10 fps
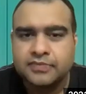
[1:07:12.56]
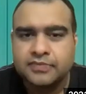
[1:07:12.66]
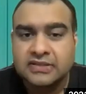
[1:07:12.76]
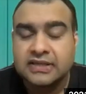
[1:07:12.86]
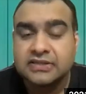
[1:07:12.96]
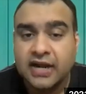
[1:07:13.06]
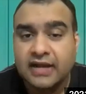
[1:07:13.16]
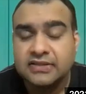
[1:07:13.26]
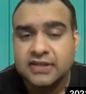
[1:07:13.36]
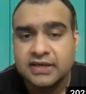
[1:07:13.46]
say try
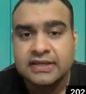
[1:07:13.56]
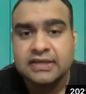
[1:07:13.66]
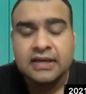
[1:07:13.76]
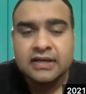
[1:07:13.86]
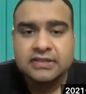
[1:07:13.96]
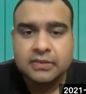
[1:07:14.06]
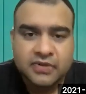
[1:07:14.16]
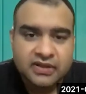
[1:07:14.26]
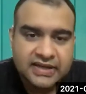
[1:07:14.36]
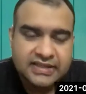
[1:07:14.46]
and study some of
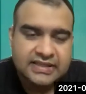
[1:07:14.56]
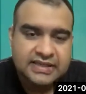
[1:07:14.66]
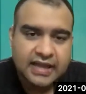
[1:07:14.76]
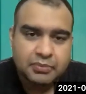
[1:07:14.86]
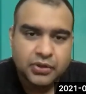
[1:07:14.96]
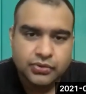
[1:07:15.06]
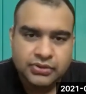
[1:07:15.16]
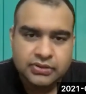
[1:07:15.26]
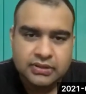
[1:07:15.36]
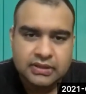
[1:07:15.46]
the recent
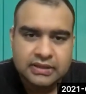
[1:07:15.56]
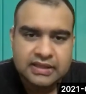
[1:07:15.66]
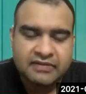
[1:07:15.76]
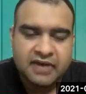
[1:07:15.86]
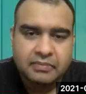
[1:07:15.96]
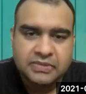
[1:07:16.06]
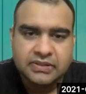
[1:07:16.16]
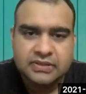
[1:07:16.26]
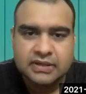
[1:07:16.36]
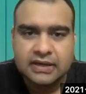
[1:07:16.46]
IPOs that have
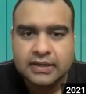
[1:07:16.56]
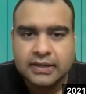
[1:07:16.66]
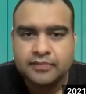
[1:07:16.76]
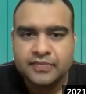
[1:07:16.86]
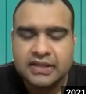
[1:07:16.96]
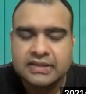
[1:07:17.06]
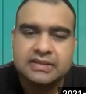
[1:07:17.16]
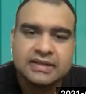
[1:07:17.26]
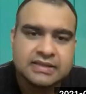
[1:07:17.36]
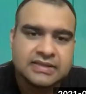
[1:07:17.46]
happened
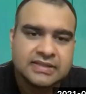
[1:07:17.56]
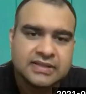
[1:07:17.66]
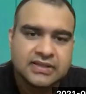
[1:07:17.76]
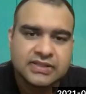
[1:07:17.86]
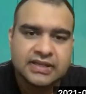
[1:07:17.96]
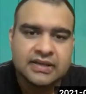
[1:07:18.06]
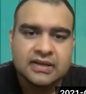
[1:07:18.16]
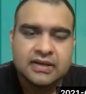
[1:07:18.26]
in this industry.